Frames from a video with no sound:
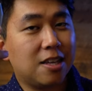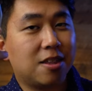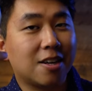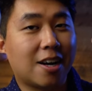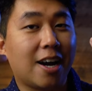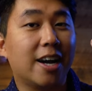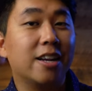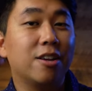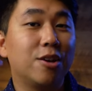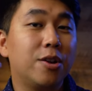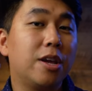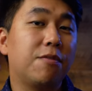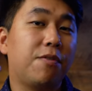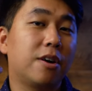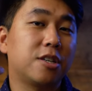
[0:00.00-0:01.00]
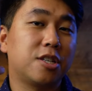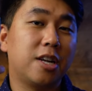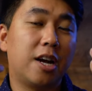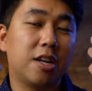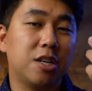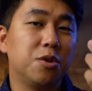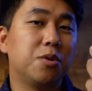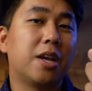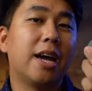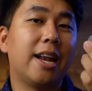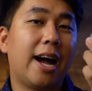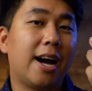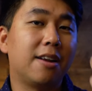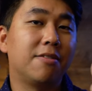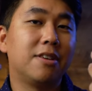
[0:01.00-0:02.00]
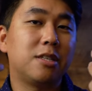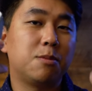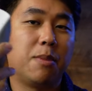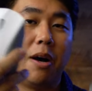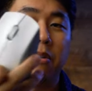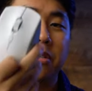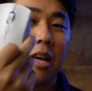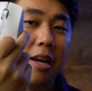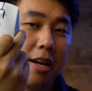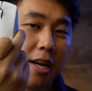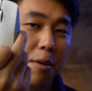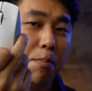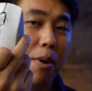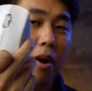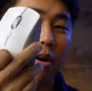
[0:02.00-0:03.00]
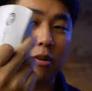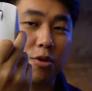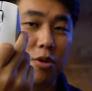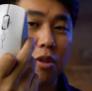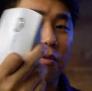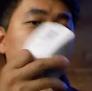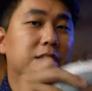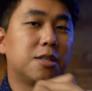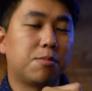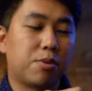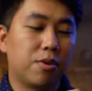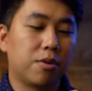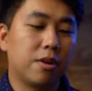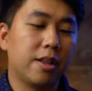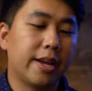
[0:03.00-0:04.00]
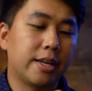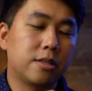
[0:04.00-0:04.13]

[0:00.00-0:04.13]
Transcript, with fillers: the kind of unique functionality you'd get out of this mouse compared to the Razer Pro Click.